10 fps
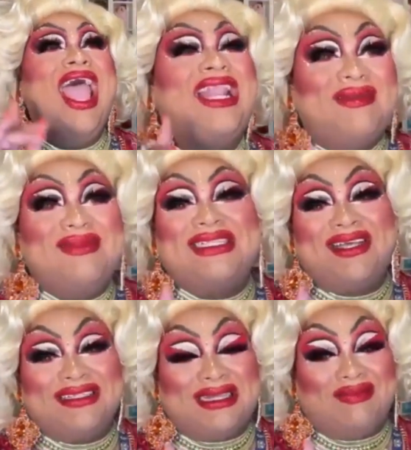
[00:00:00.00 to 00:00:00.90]
Let me tell
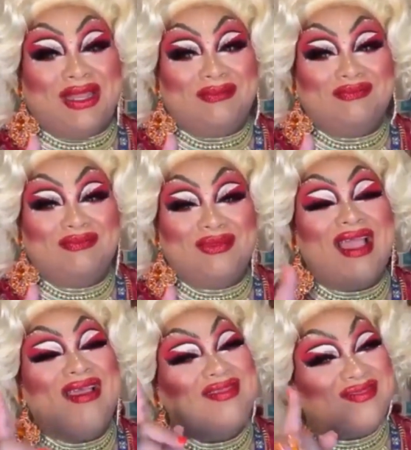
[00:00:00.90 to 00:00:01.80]
you something.
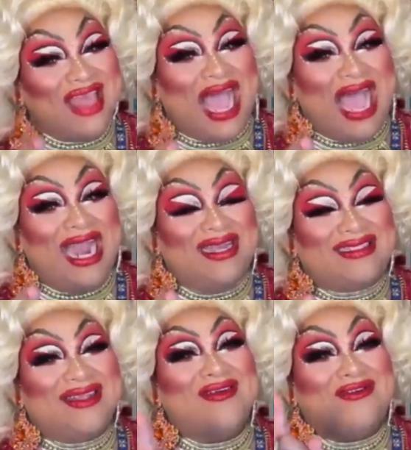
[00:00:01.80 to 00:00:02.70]

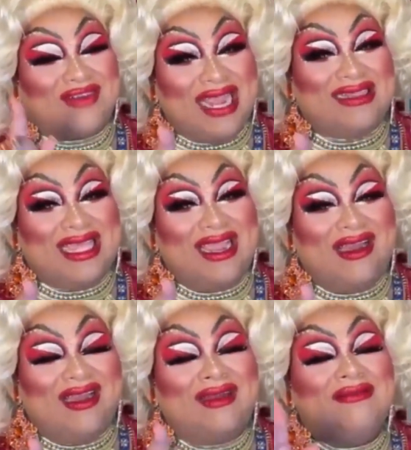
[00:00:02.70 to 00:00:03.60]
That right
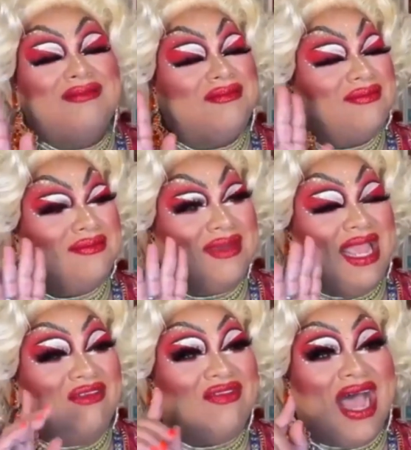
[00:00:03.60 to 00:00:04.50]
there,
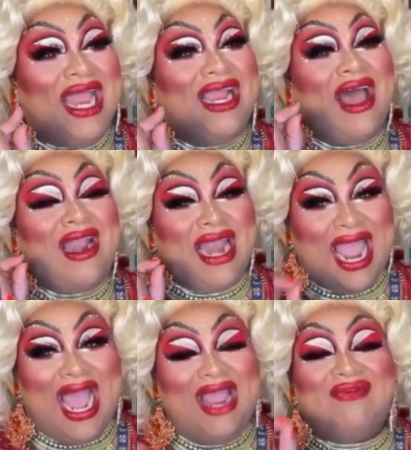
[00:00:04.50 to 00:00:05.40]
if
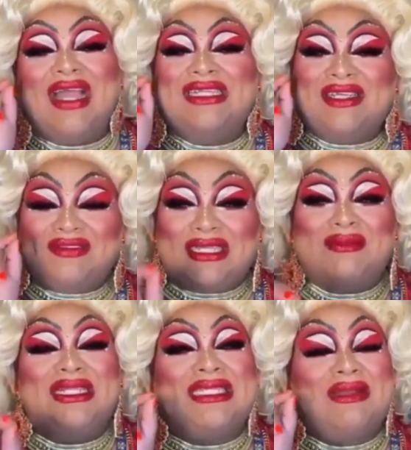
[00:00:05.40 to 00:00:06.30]

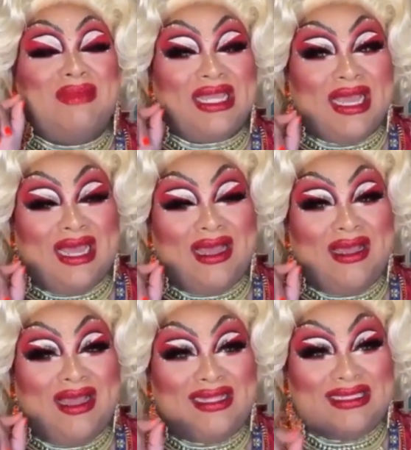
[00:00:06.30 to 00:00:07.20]
somebody sent me
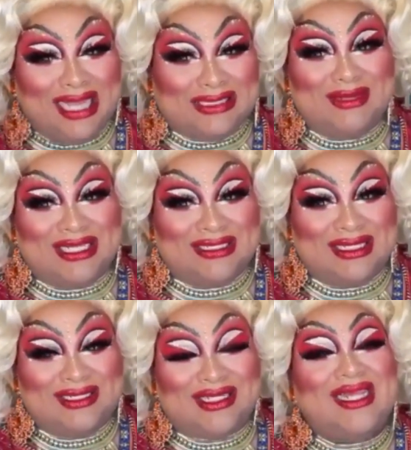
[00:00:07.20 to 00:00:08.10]
a text
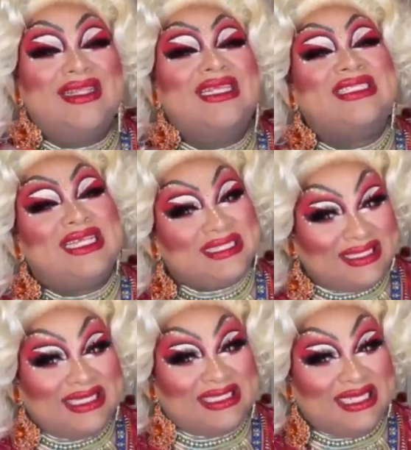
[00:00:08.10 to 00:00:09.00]
message and they said,
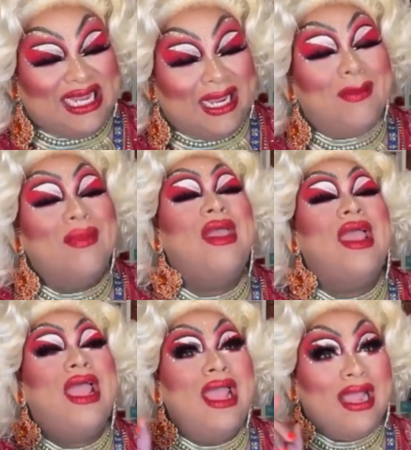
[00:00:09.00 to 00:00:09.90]
"Sissy,
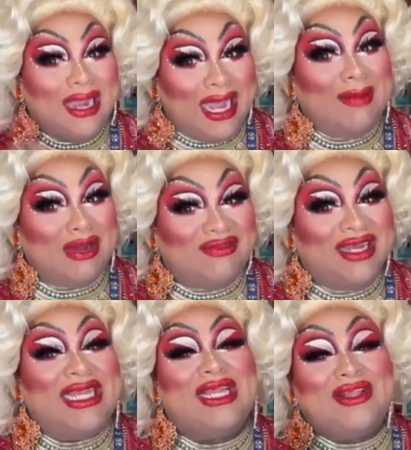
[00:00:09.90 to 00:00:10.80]
come over
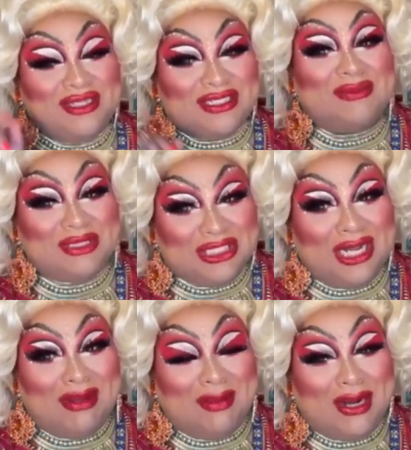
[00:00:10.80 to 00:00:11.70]
here. There's a
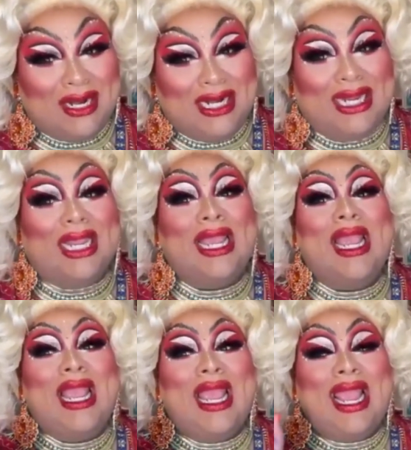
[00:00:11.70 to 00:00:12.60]
pajama party,"
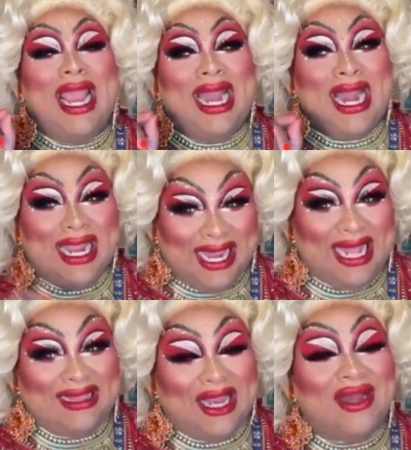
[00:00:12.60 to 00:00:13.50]
and I
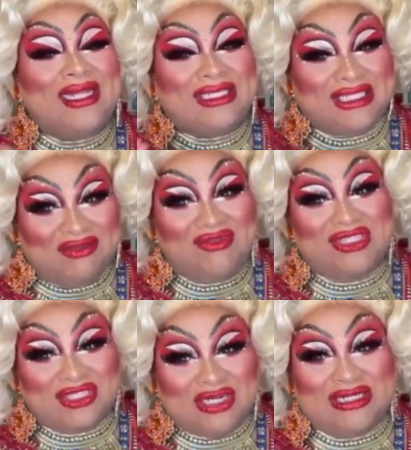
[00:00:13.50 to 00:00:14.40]
get there and it's Jeffree
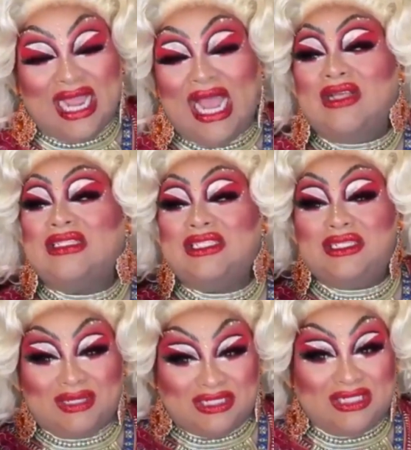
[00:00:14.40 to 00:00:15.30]
Star's house, you
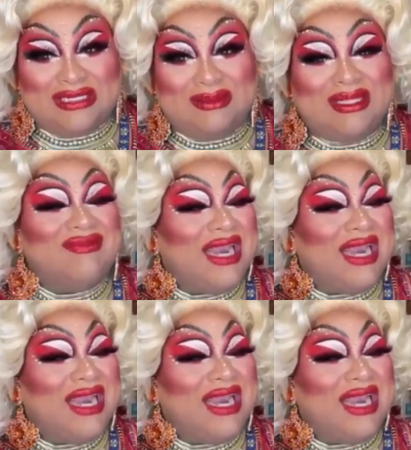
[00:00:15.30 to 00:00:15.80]
better trust and believe